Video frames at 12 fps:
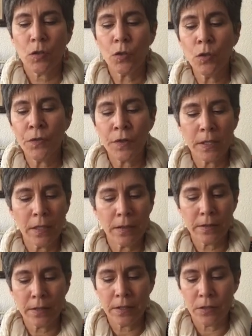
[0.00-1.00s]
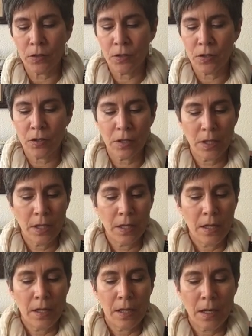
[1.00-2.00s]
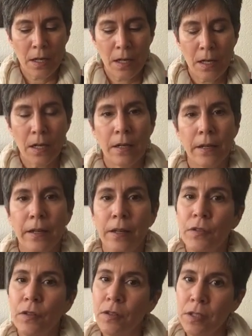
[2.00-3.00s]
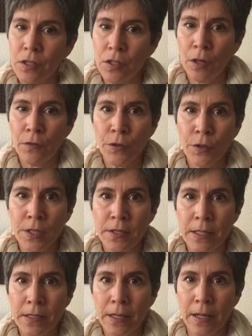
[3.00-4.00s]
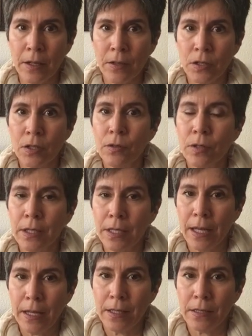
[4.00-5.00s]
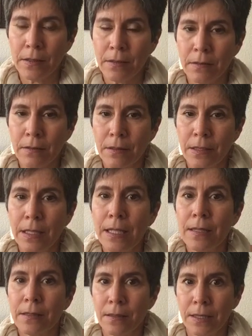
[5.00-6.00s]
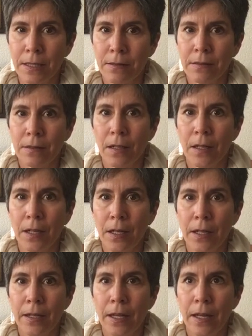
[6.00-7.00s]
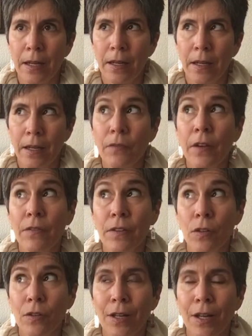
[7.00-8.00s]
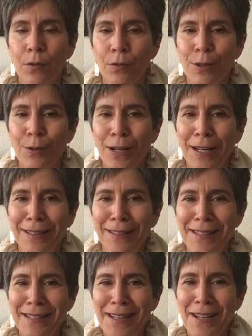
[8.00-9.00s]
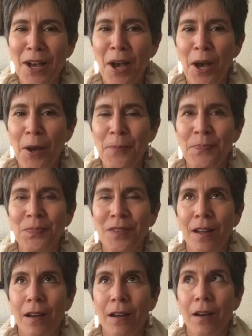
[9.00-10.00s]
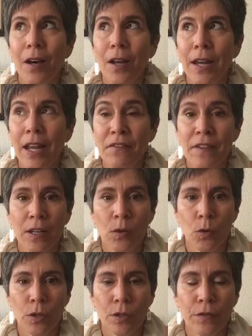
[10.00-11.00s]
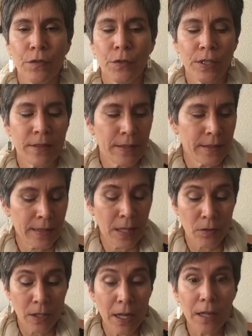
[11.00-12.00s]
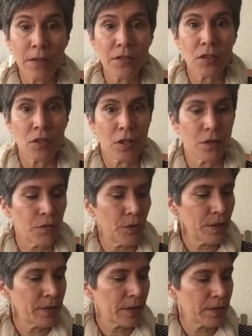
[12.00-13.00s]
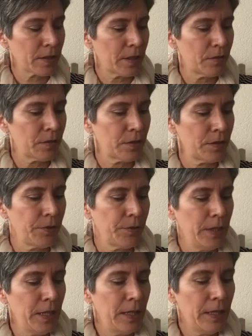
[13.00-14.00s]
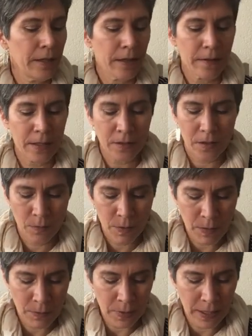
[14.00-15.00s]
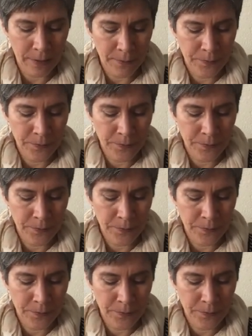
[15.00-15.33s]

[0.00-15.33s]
Uffendale sisters, if you stitch it on 46 count, you can get it easily on, if I figured it out correctly, on a fat quarter of 46 count. And I love stitching on 46 count, so I think that's going to be my plan.